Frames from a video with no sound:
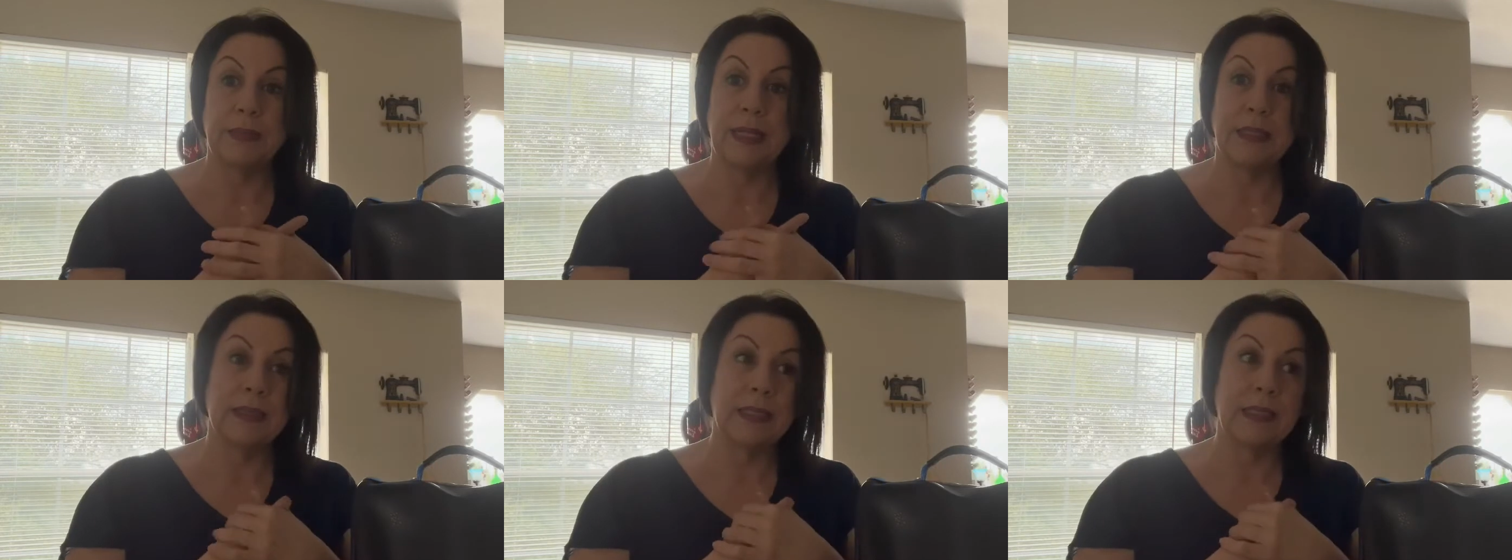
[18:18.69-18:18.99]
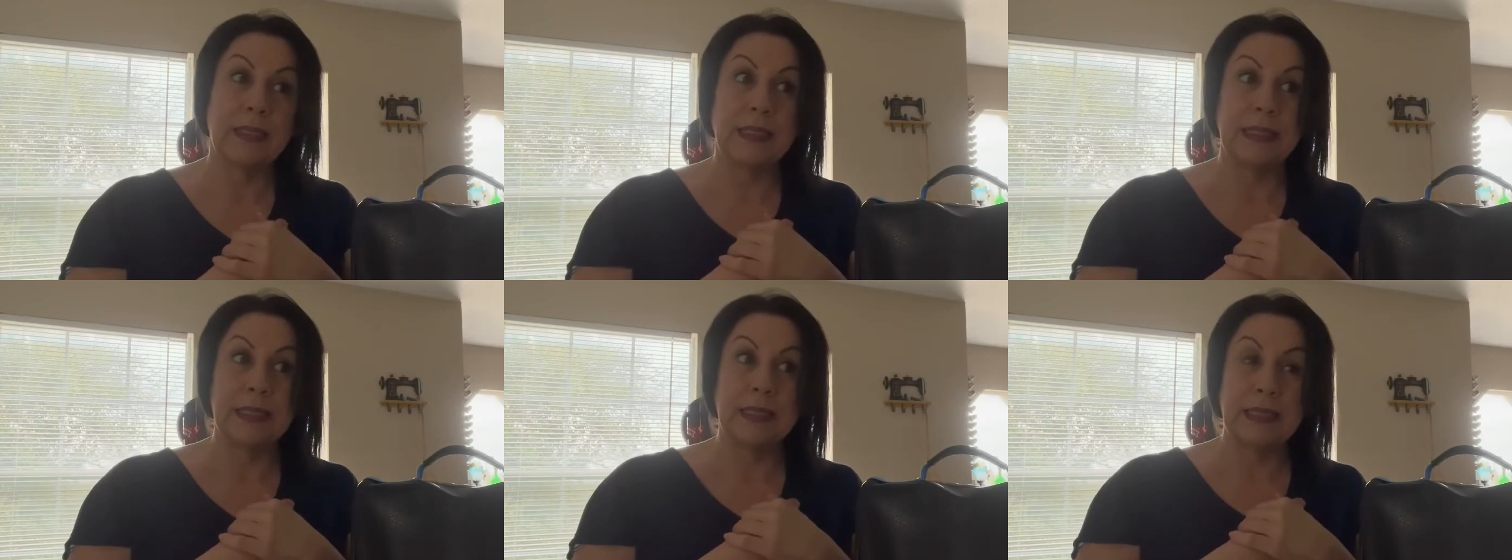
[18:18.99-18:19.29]
that they
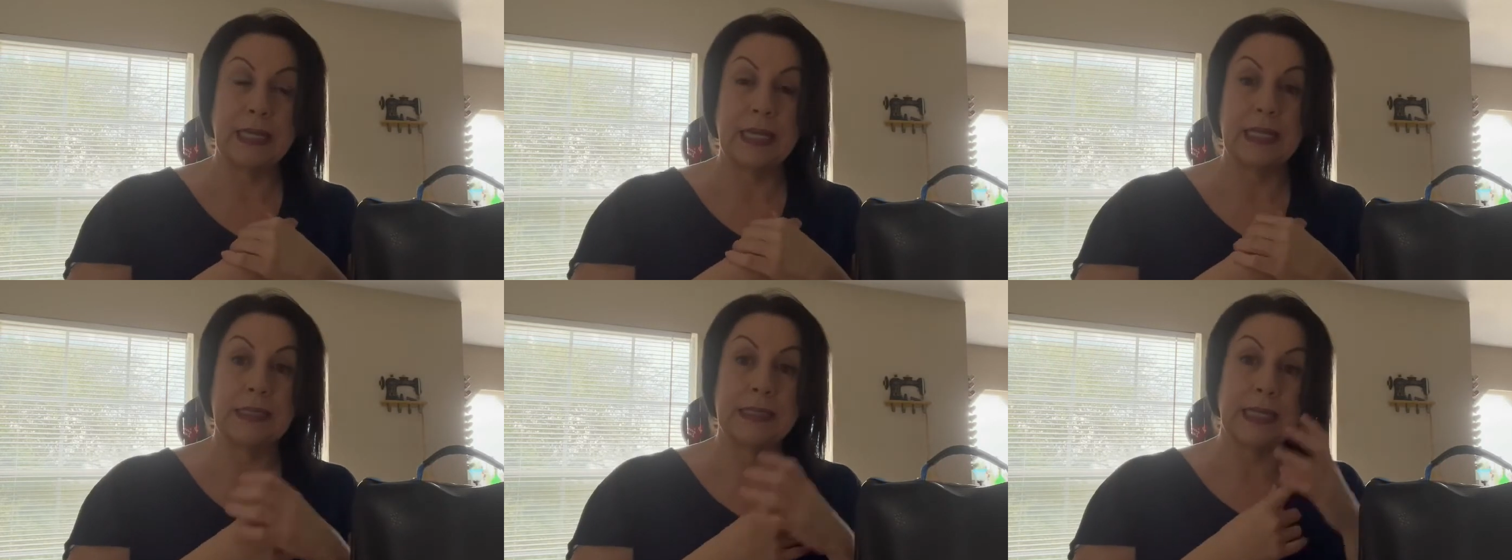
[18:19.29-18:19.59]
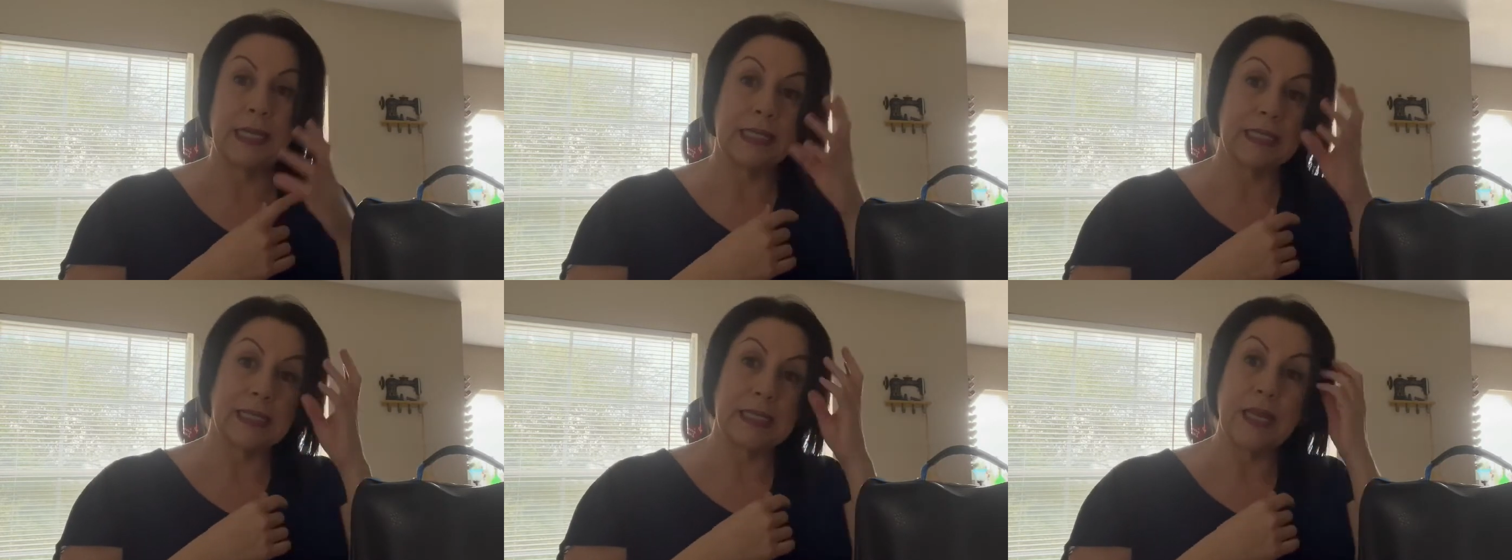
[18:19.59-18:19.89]
didn't get a
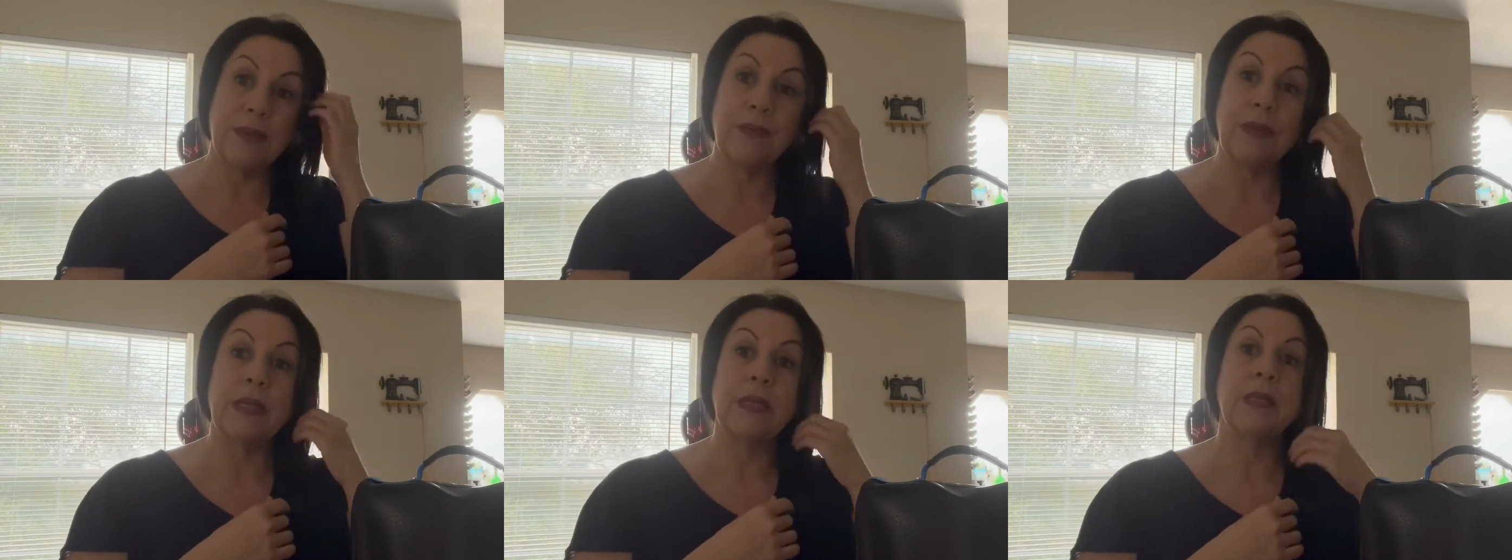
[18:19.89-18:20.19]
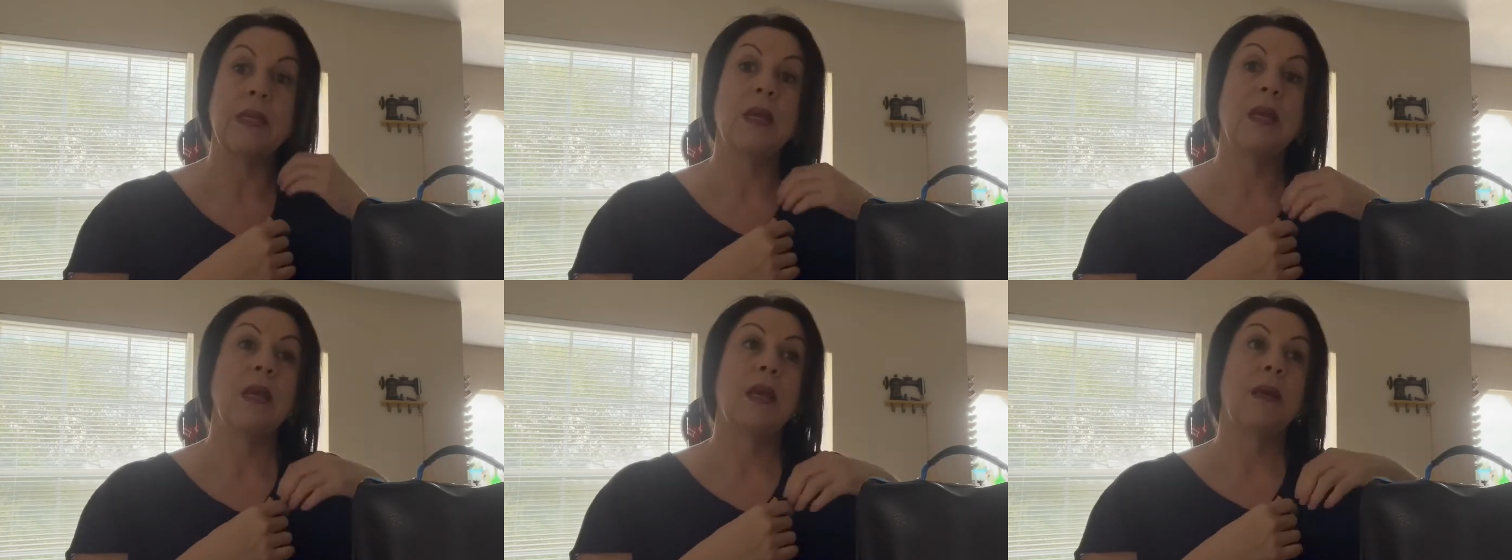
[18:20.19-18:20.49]

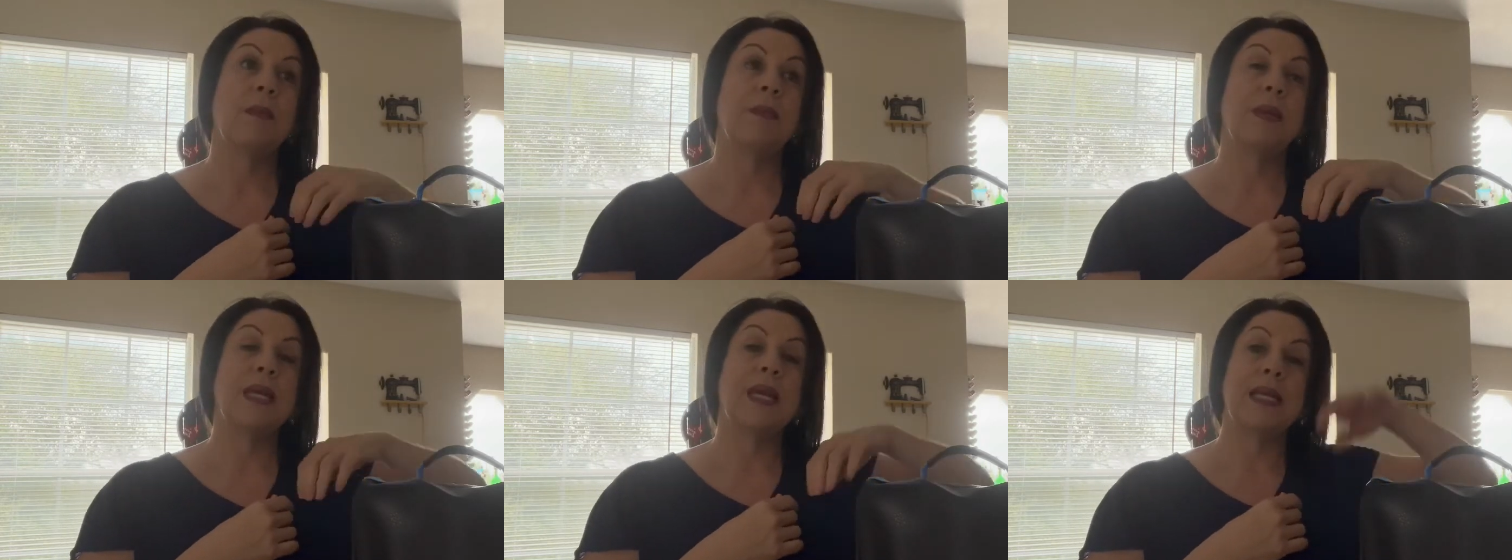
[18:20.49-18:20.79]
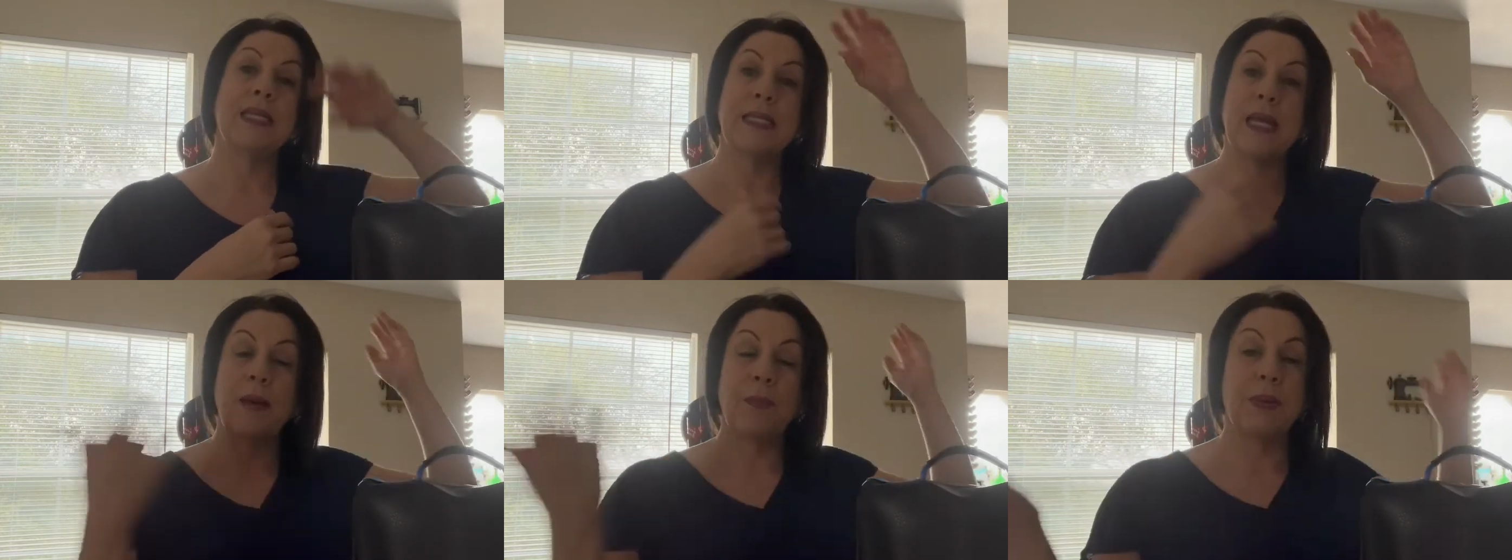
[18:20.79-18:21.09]
Thanksgiving,
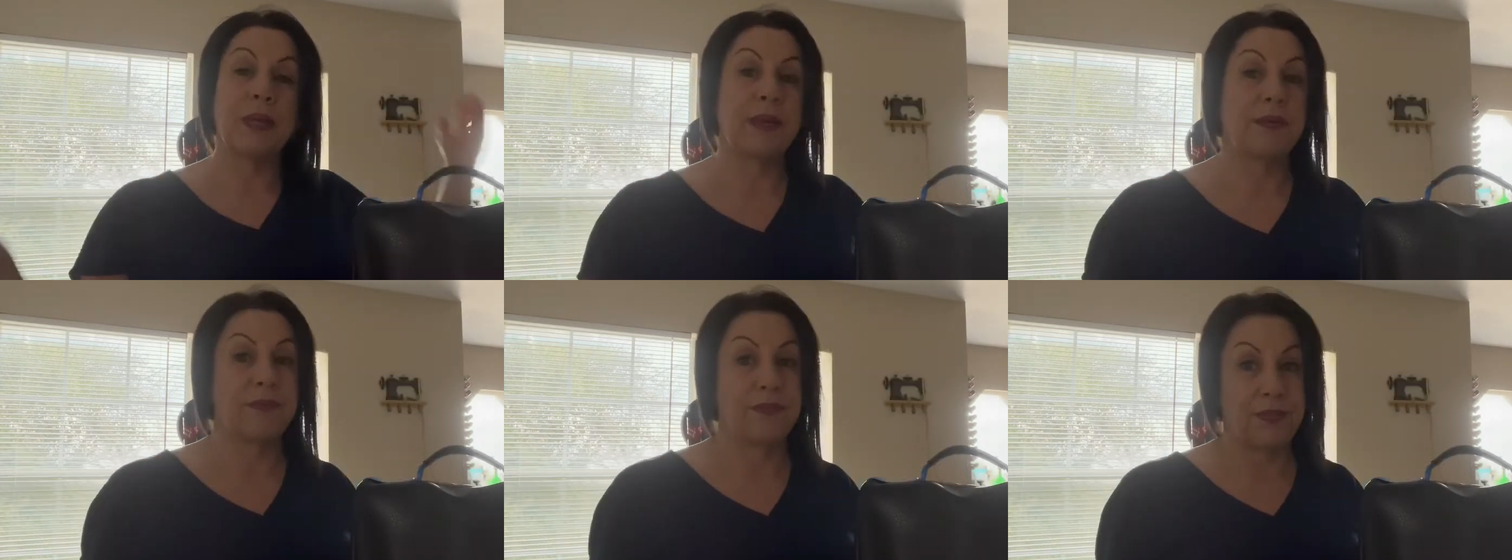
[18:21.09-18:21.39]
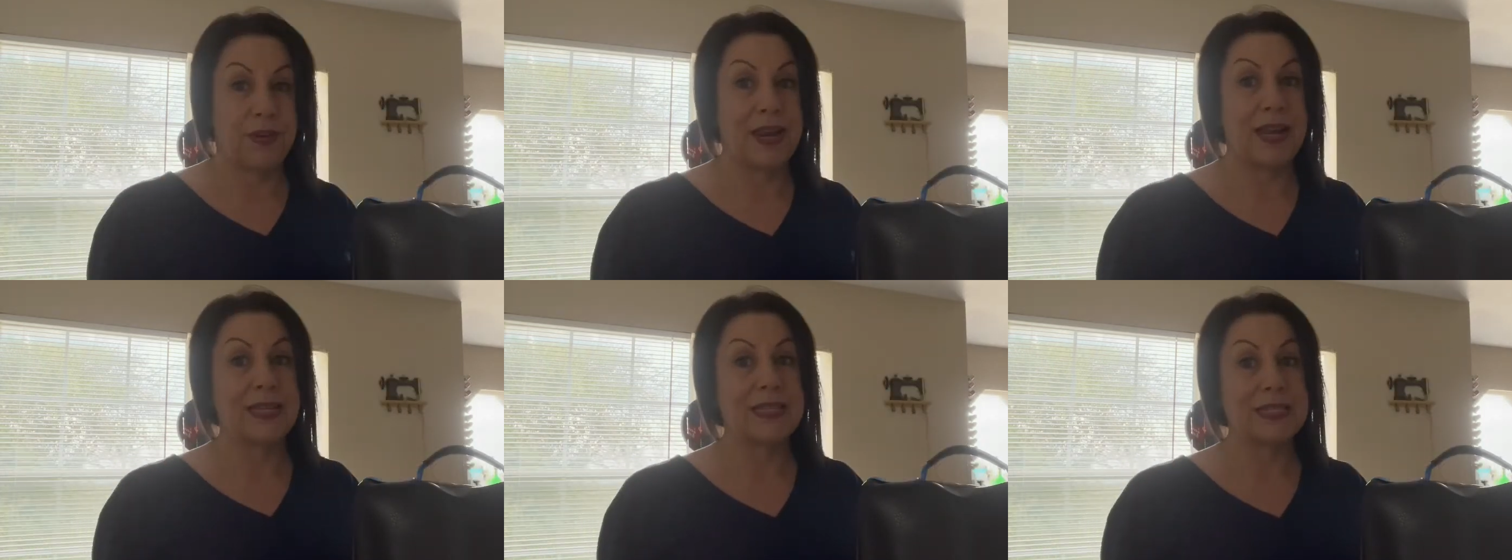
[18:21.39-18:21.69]
because I'll be in
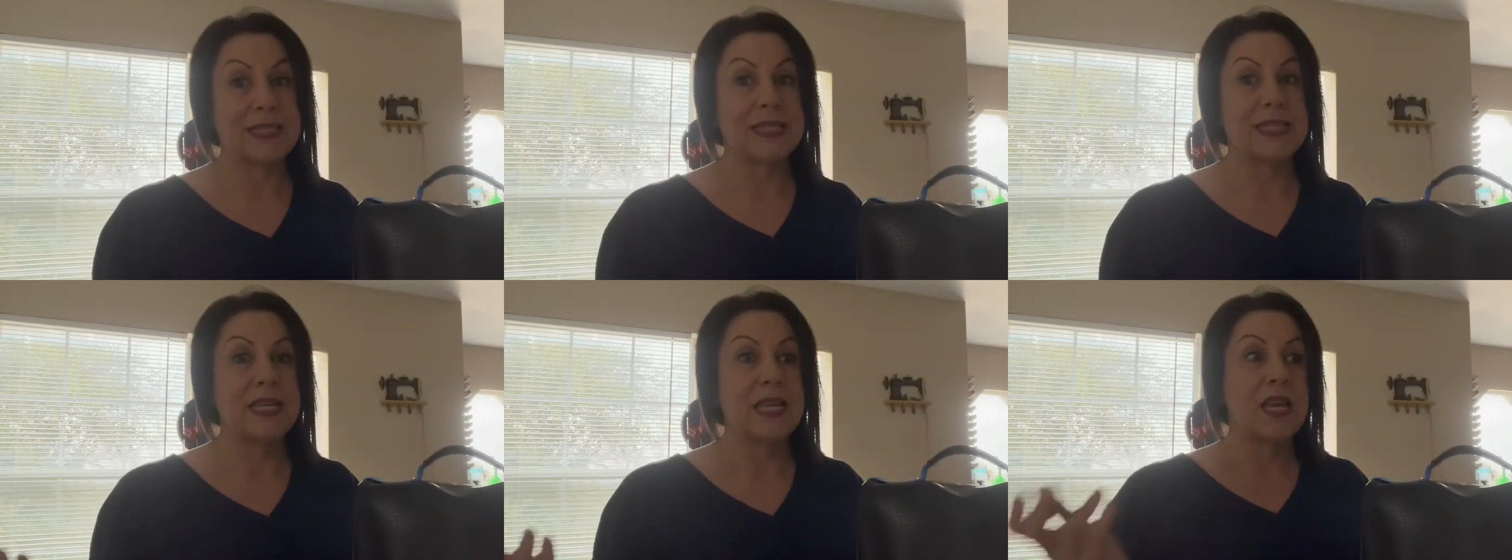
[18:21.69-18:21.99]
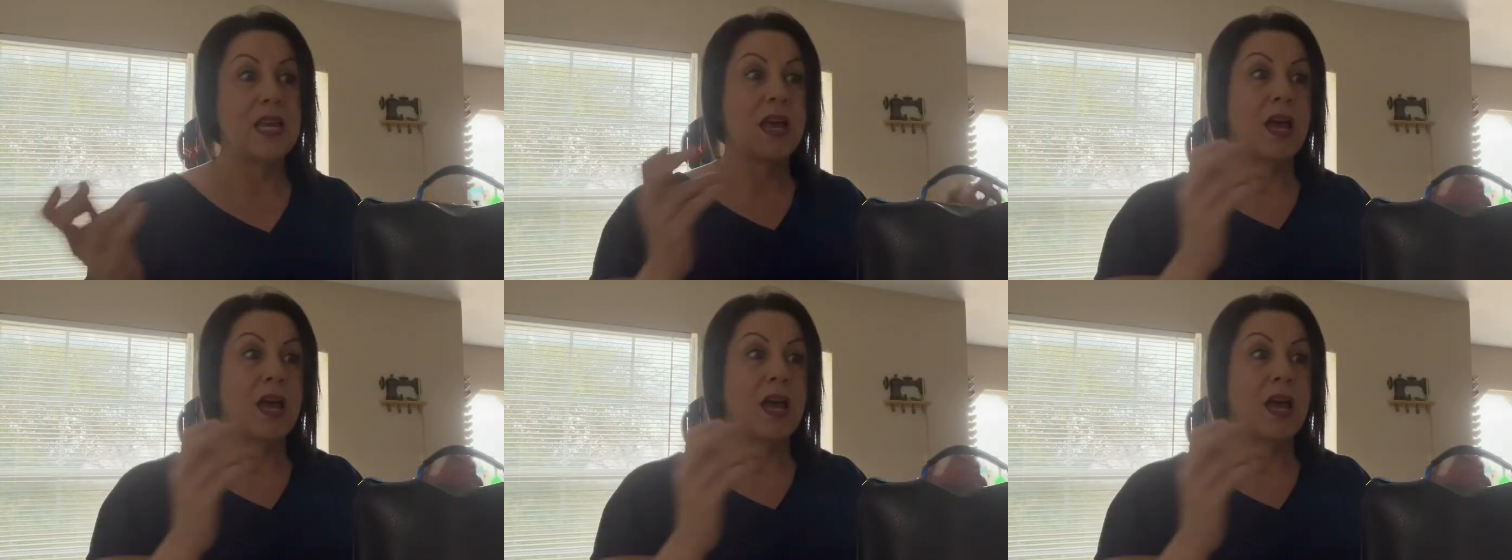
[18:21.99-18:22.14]
France.